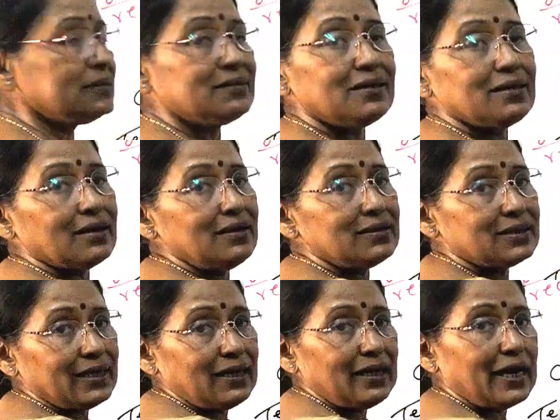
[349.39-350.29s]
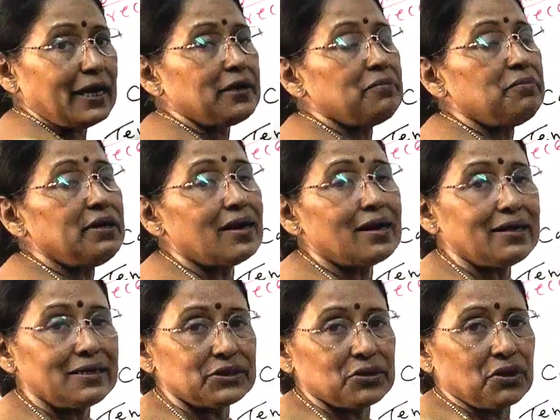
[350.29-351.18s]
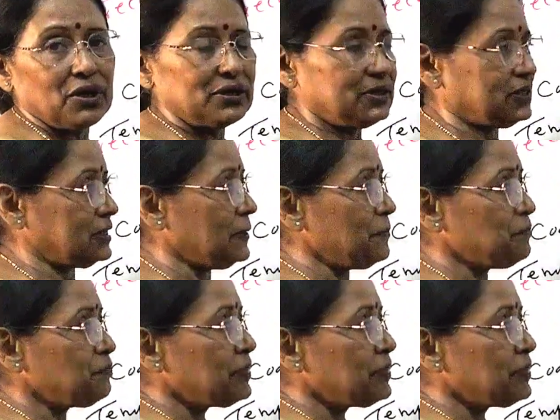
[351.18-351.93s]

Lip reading: sickle cell anemia is caused.